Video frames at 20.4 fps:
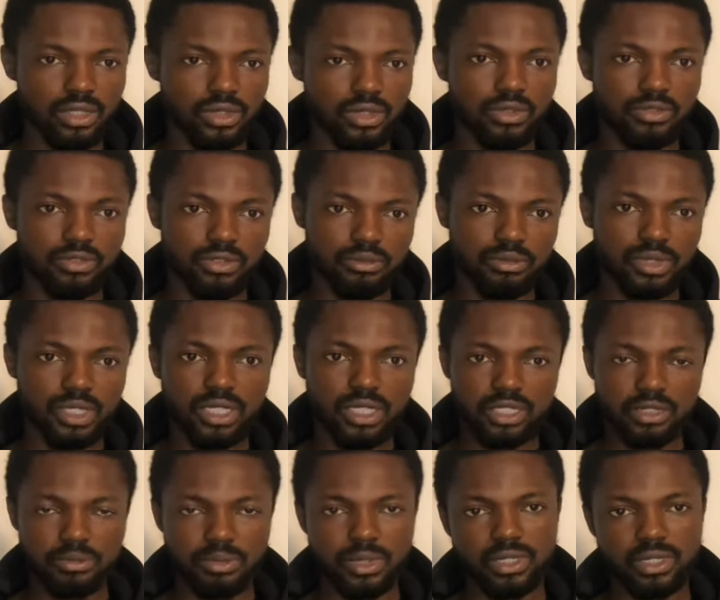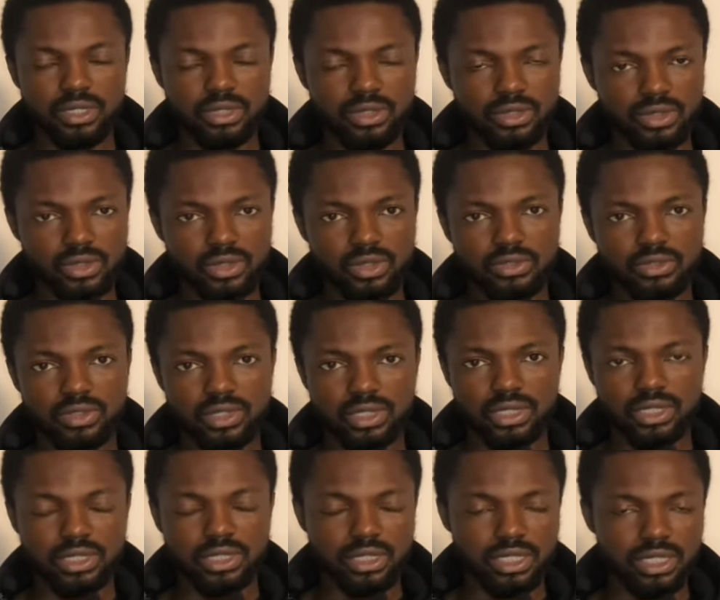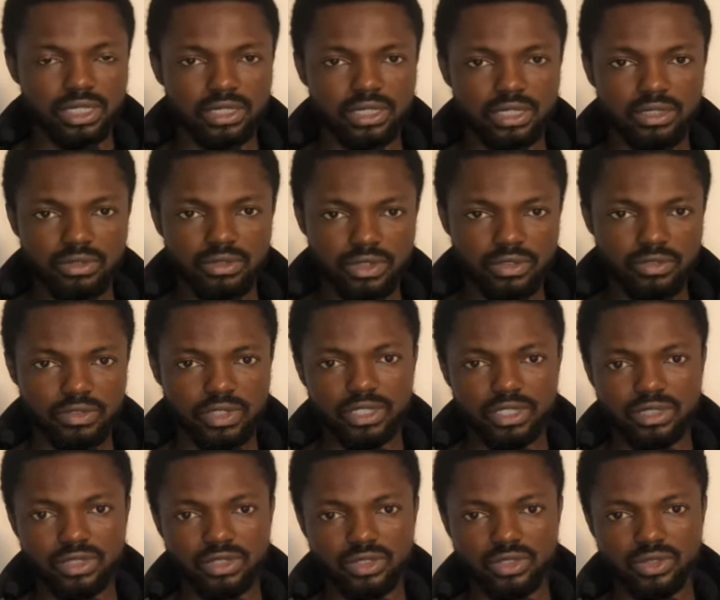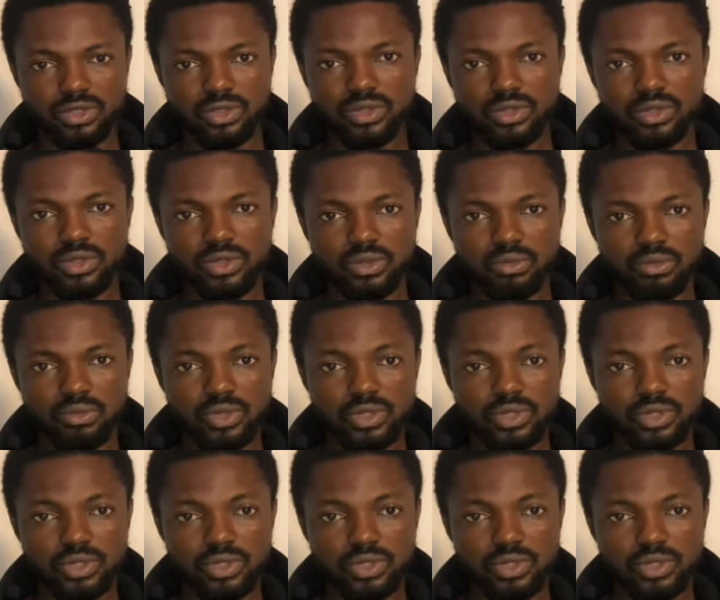So for me, it's better you go for the intensive offered in your school.